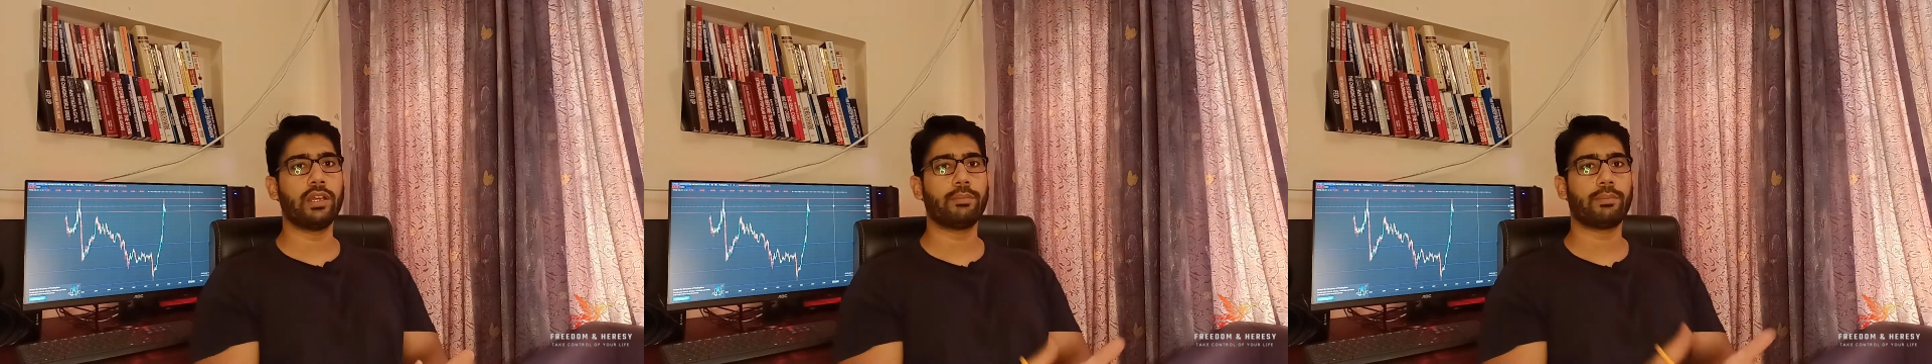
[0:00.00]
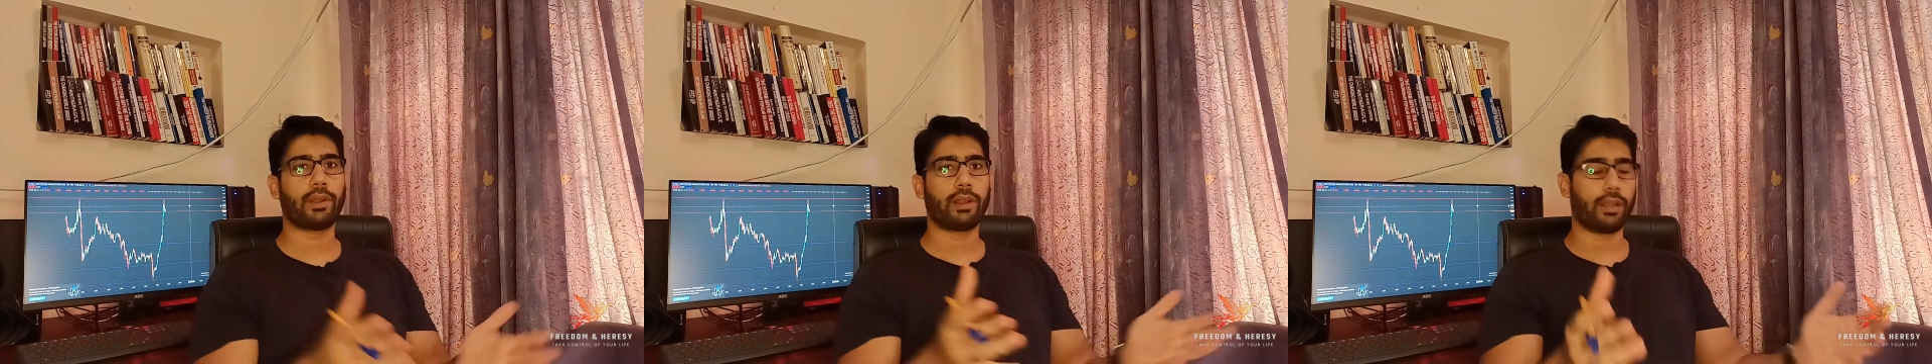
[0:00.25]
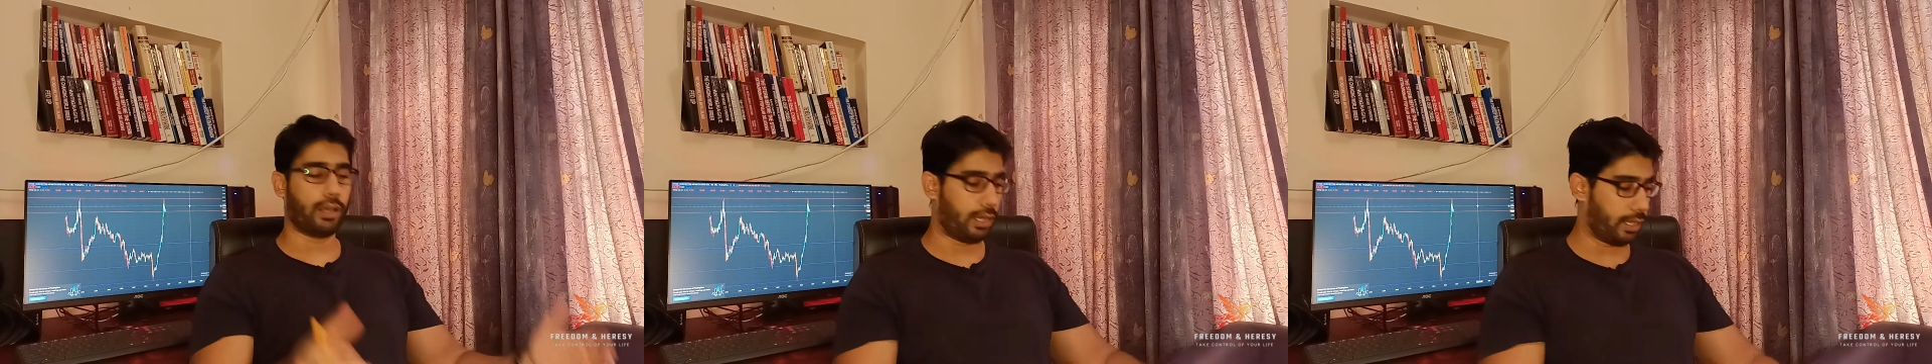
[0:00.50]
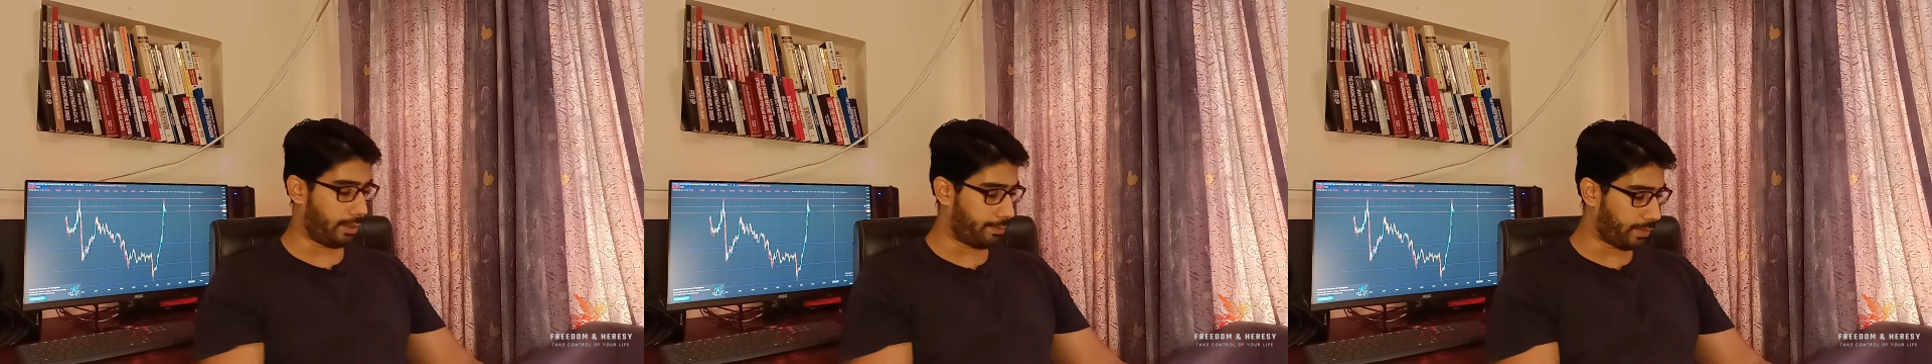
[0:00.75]
per,
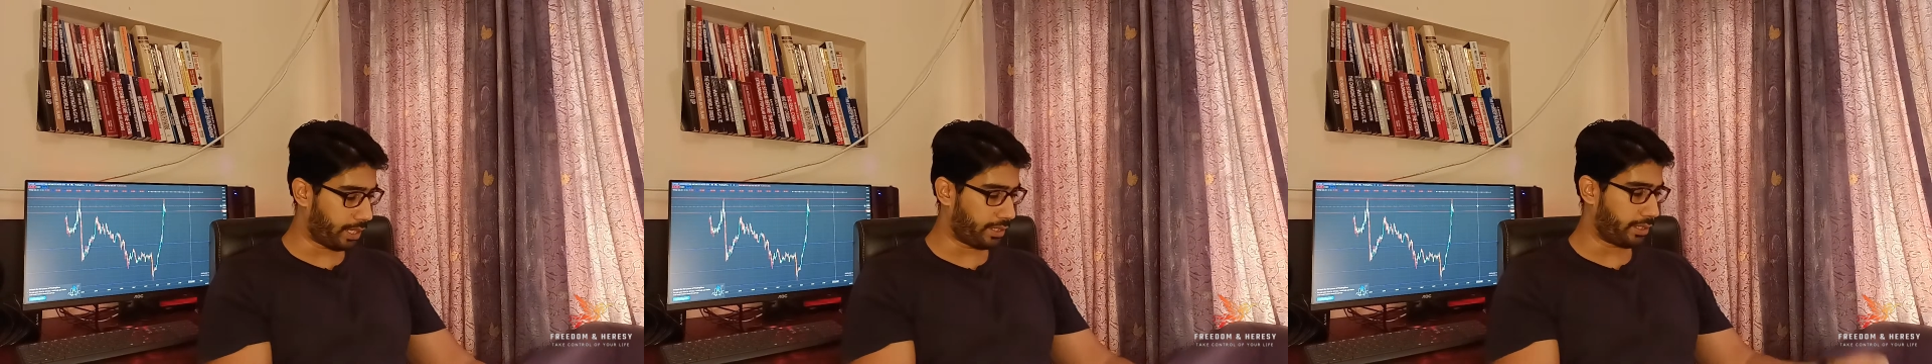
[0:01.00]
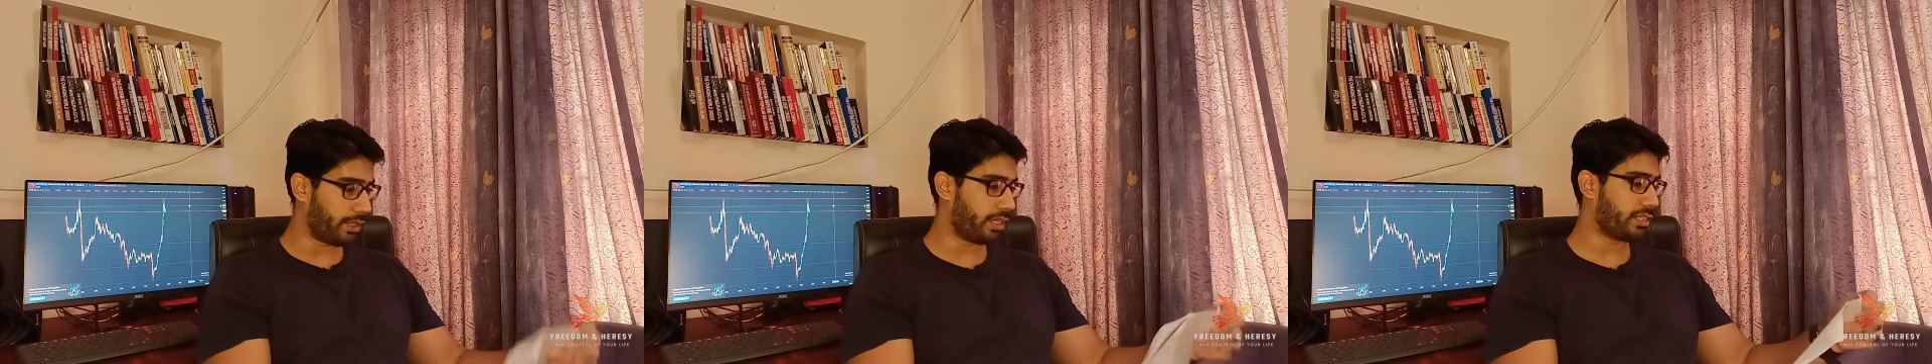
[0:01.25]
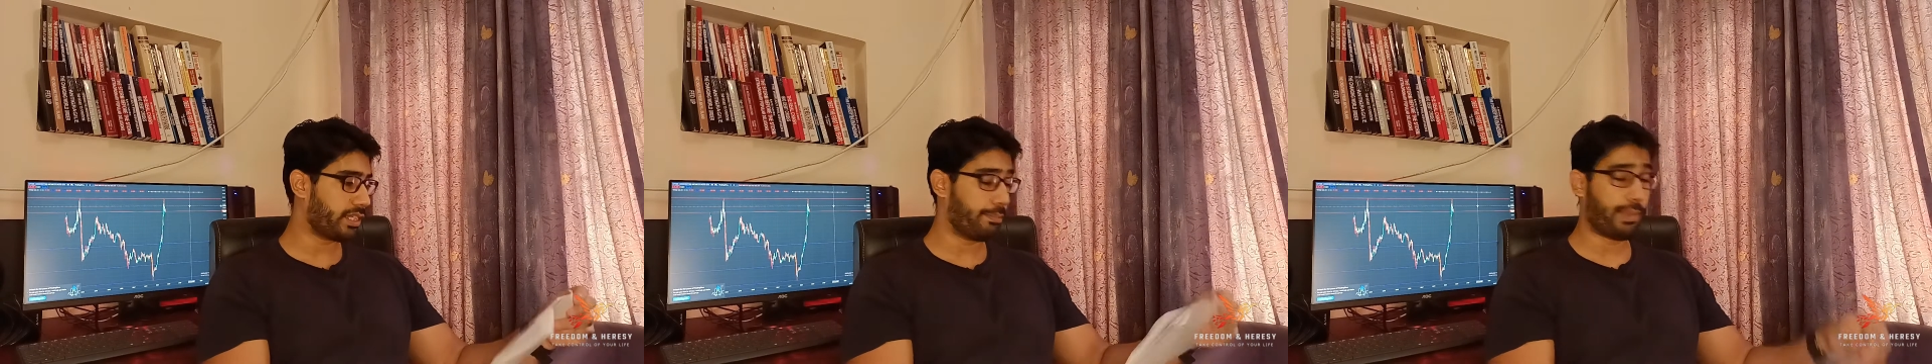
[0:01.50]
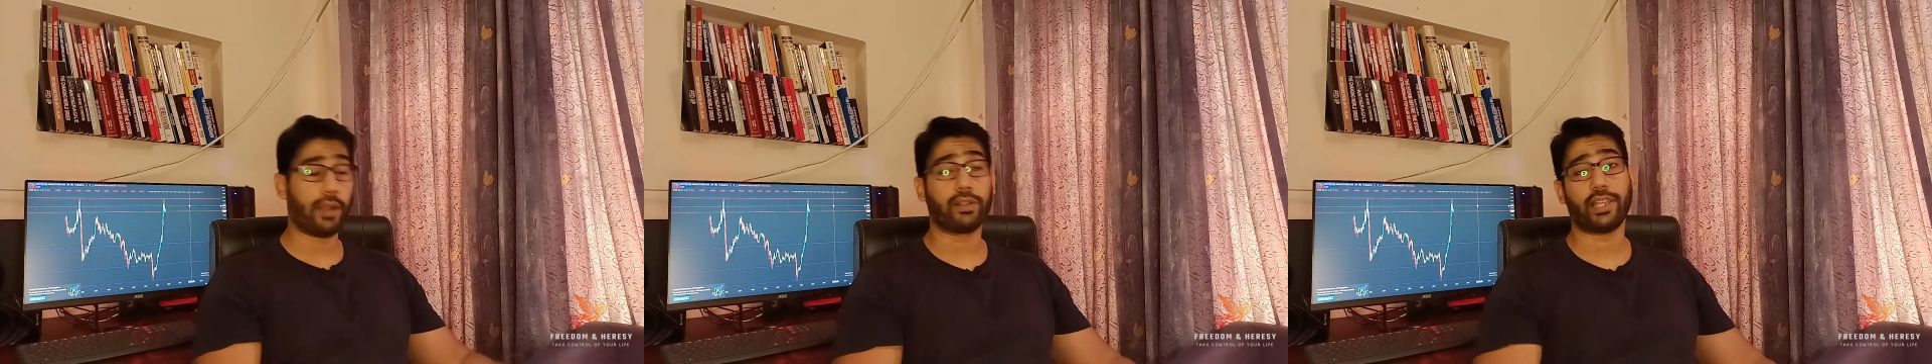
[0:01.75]
I'd say
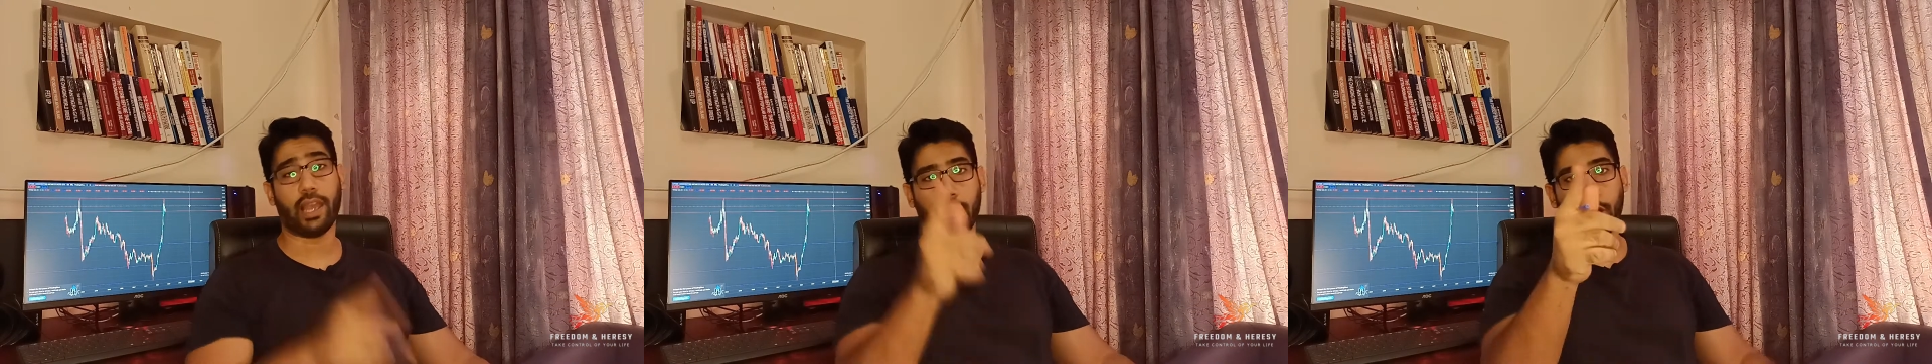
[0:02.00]
barrel, yeah,